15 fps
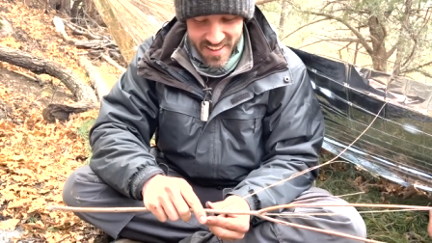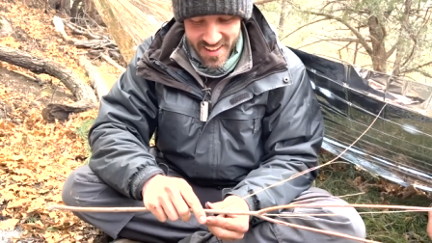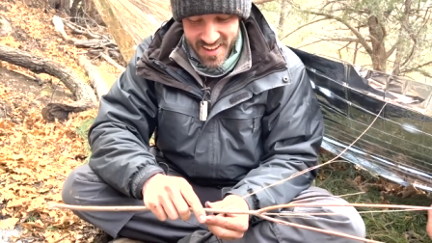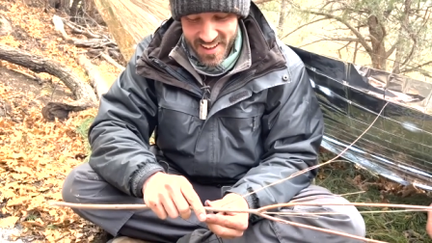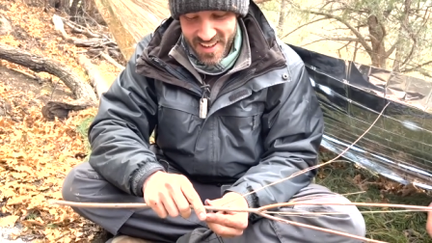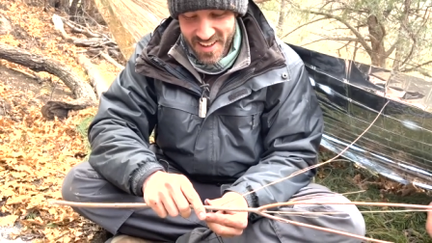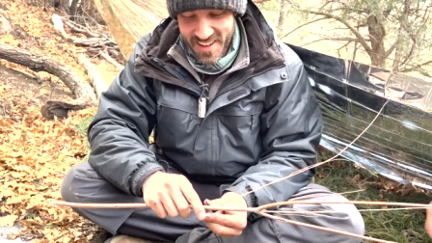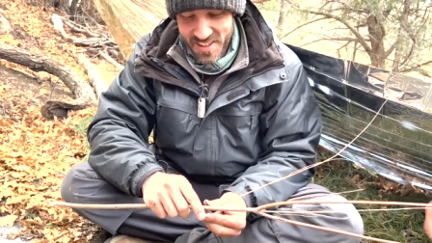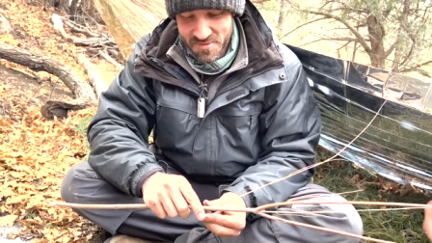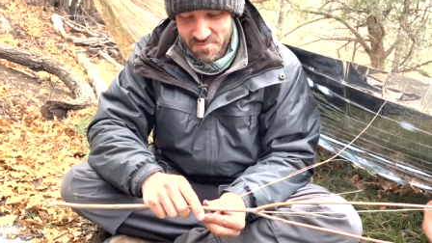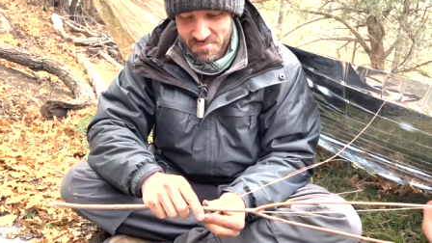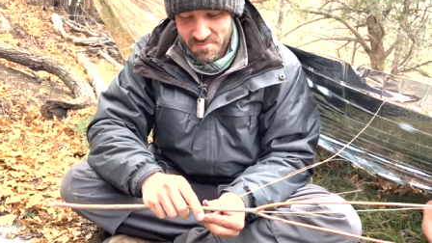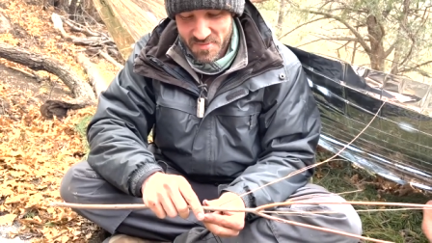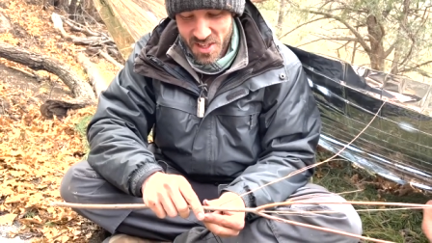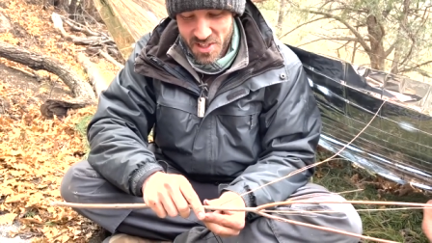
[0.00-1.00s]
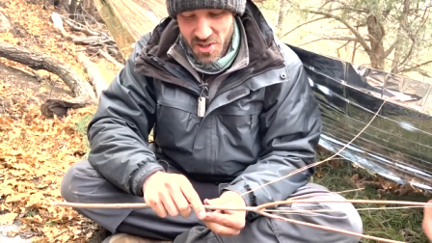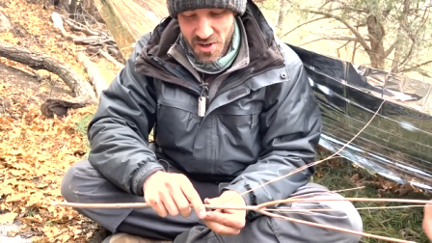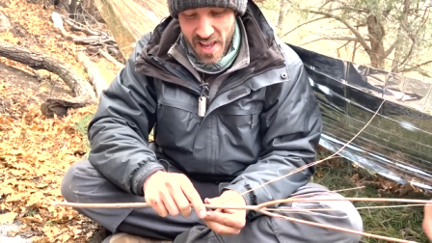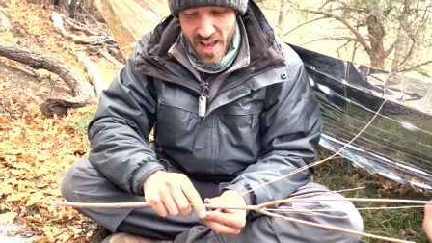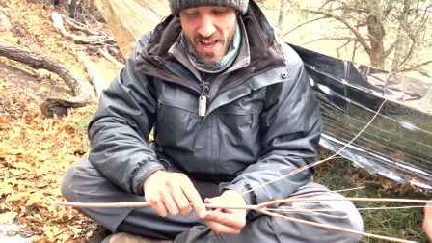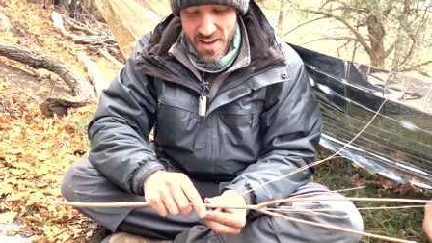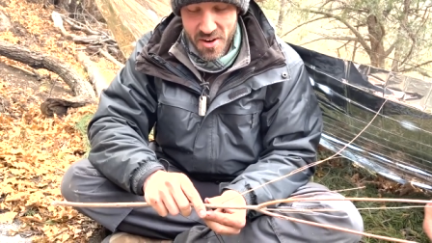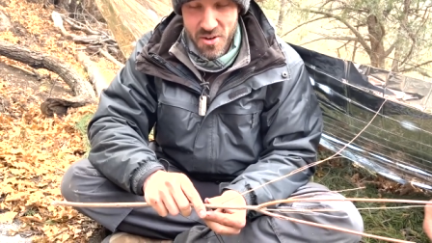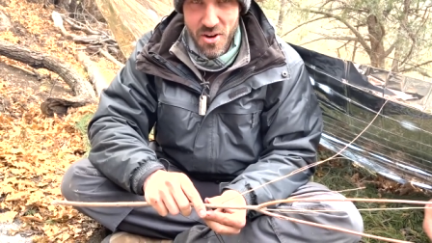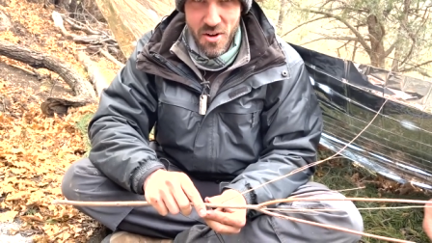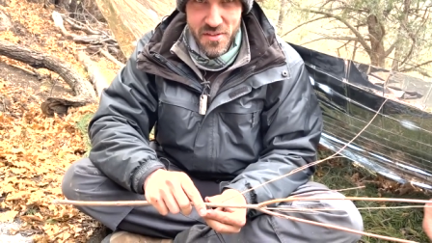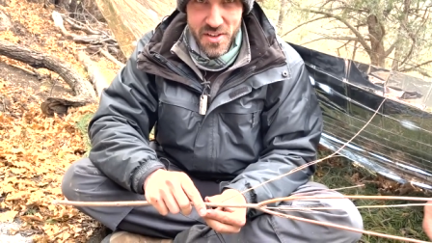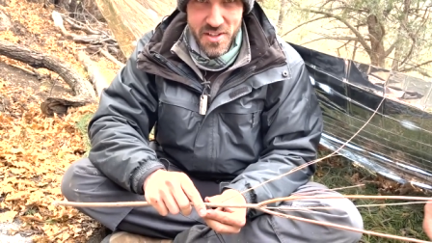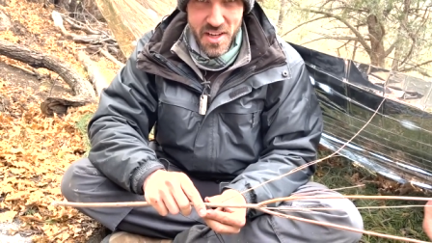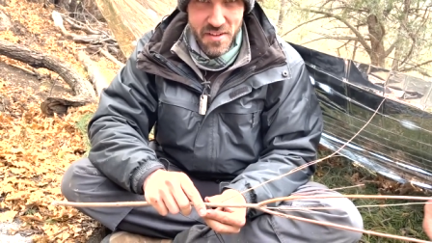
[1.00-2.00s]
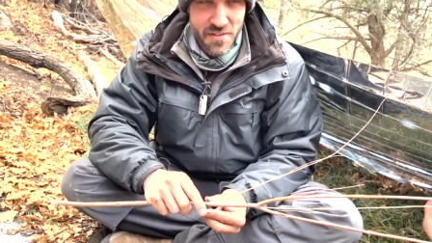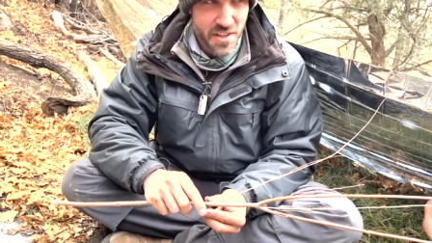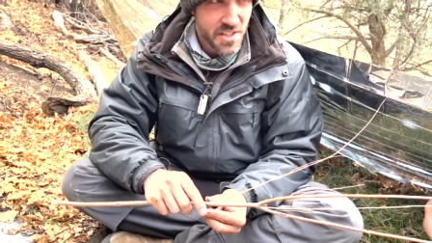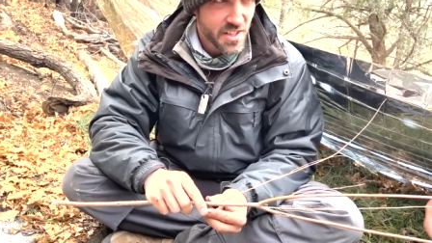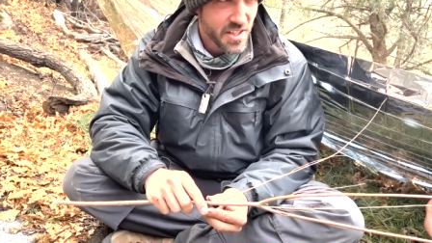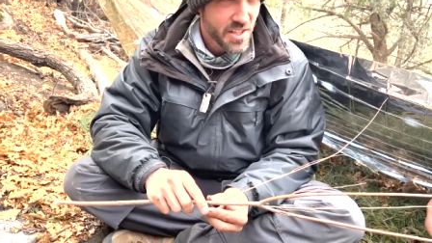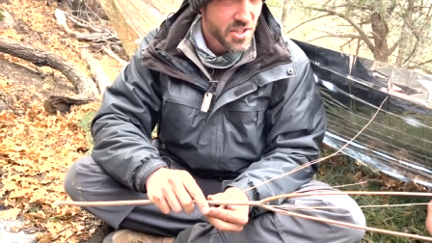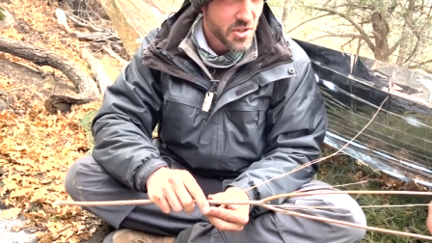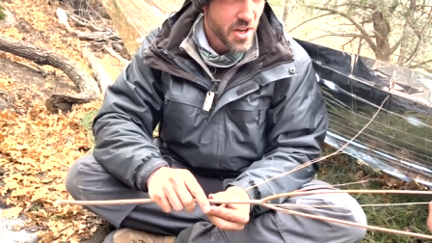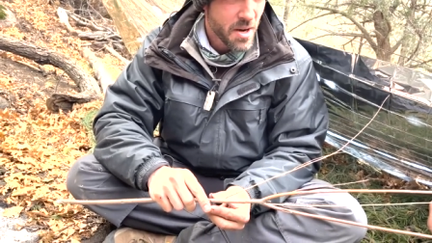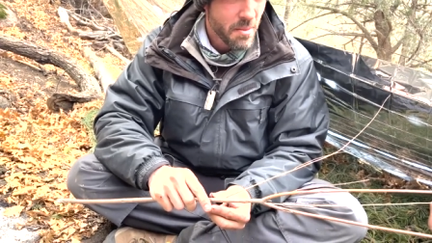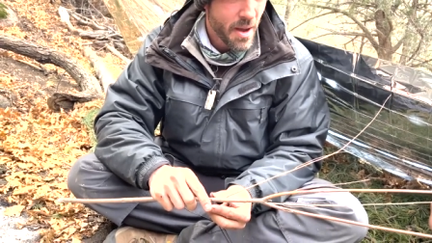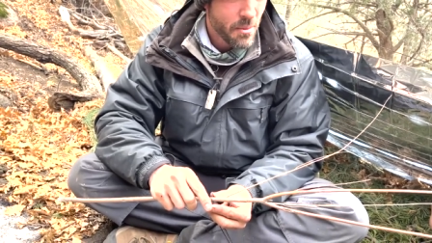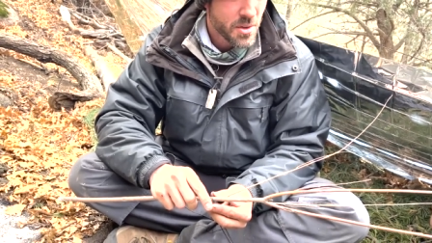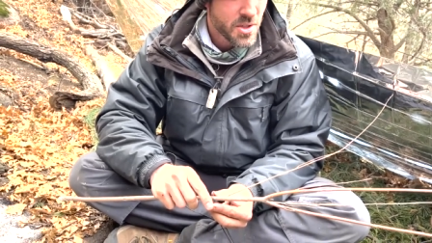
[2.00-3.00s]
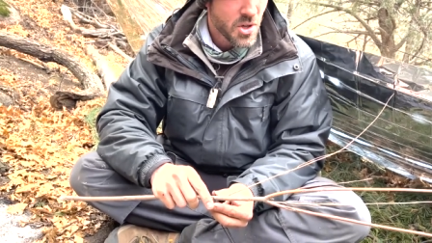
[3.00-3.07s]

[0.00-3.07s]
um, so yeah, I don't know if there's any fish in this stream. I was